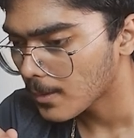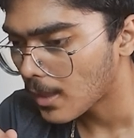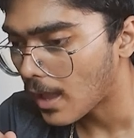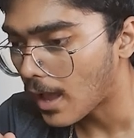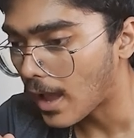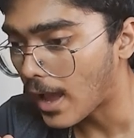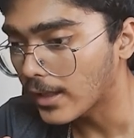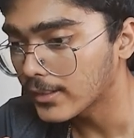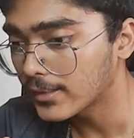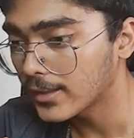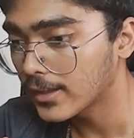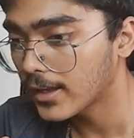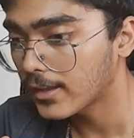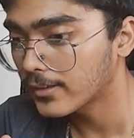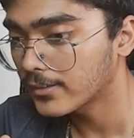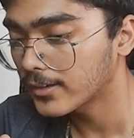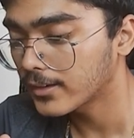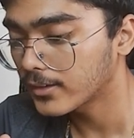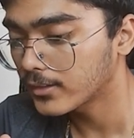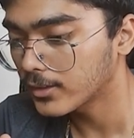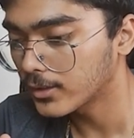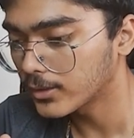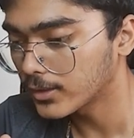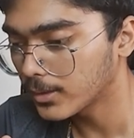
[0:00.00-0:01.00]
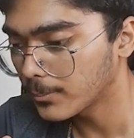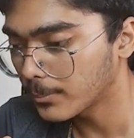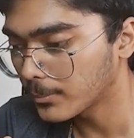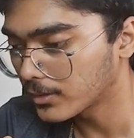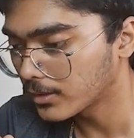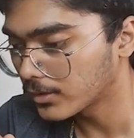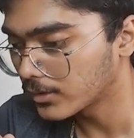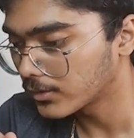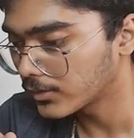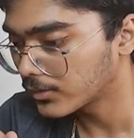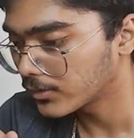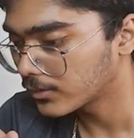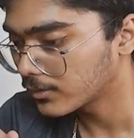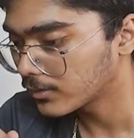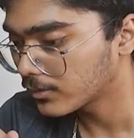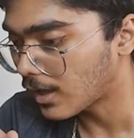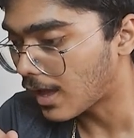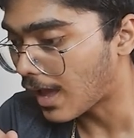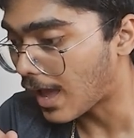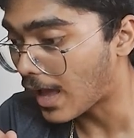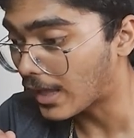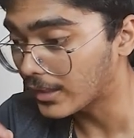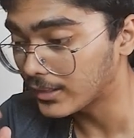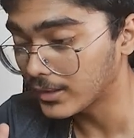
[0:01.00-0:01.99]
I think I said 30 minutes.
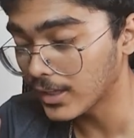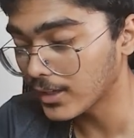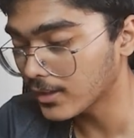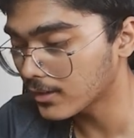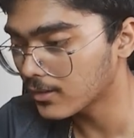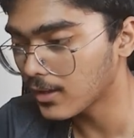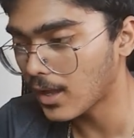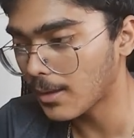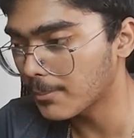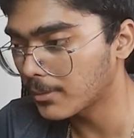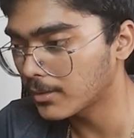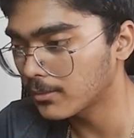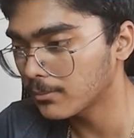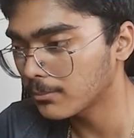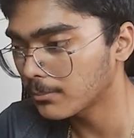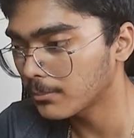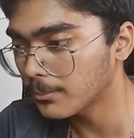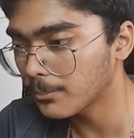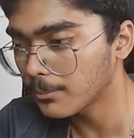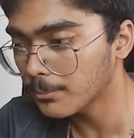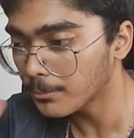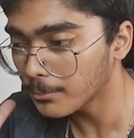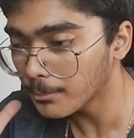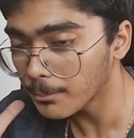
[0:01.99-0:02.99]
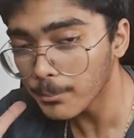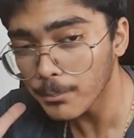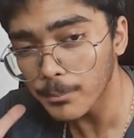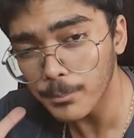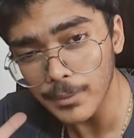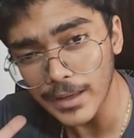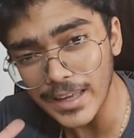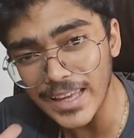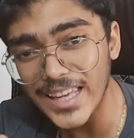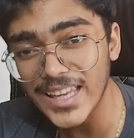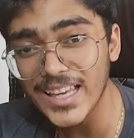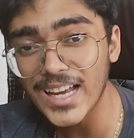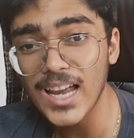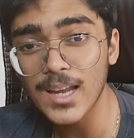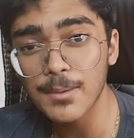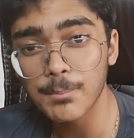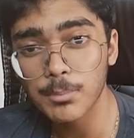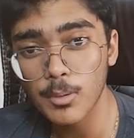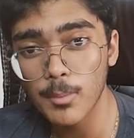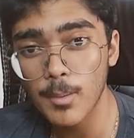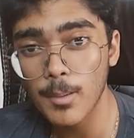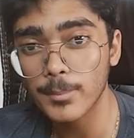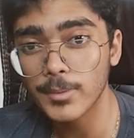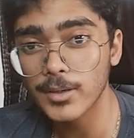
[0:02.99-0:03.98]
I mean, AI
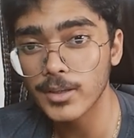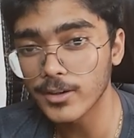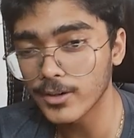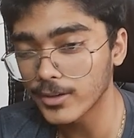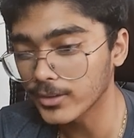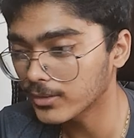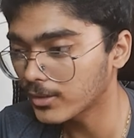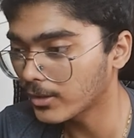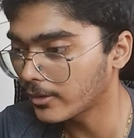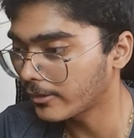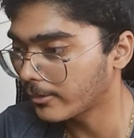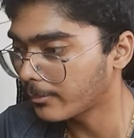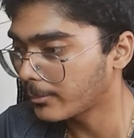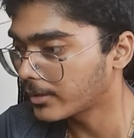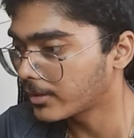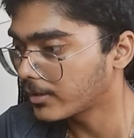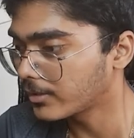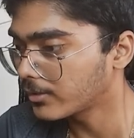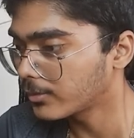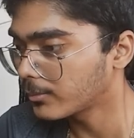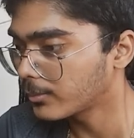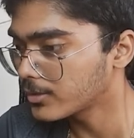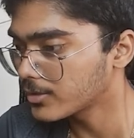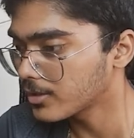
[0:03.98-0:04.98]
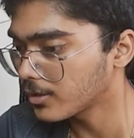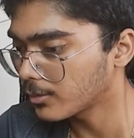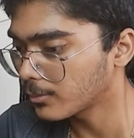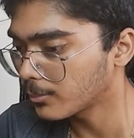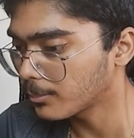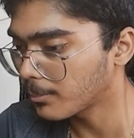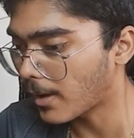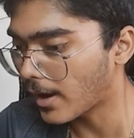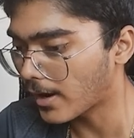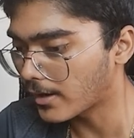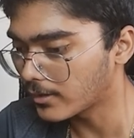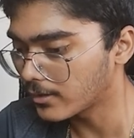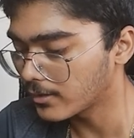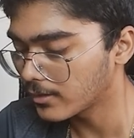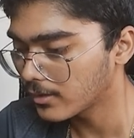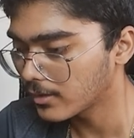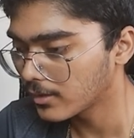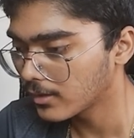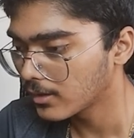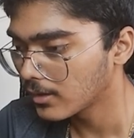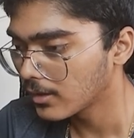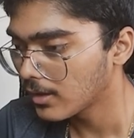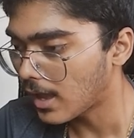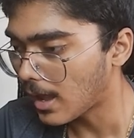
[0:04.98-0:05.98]
probably heard 30 minutes, which is bad.
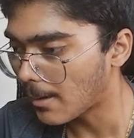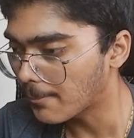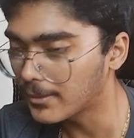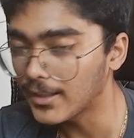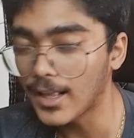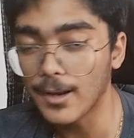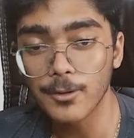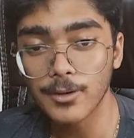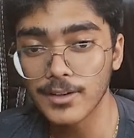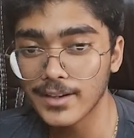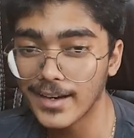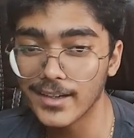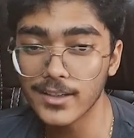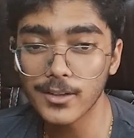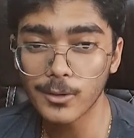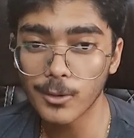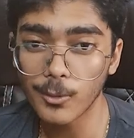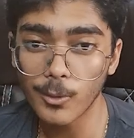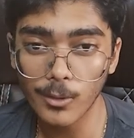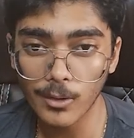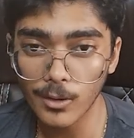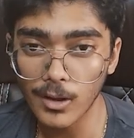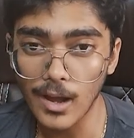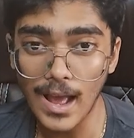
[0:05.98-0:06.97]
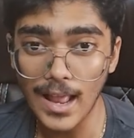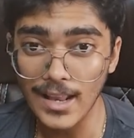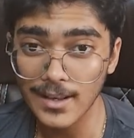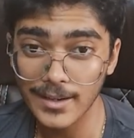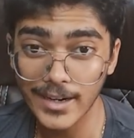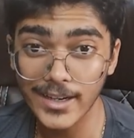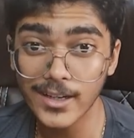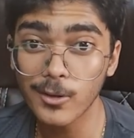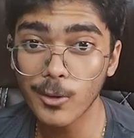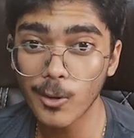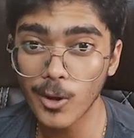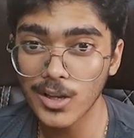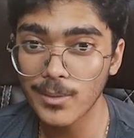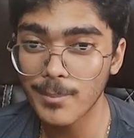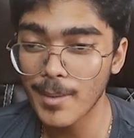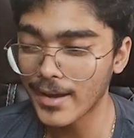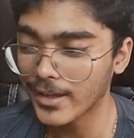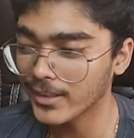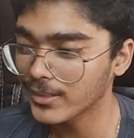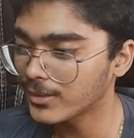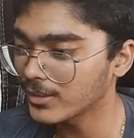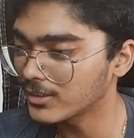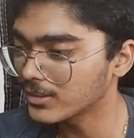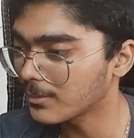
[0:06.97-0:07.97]
I mean, I'll get a call back in
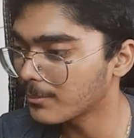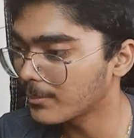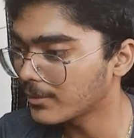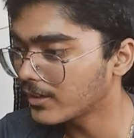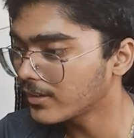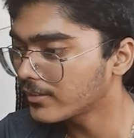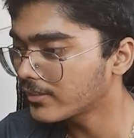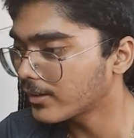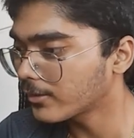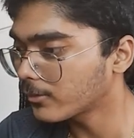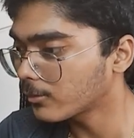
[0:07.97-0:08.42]
30 minutes. That's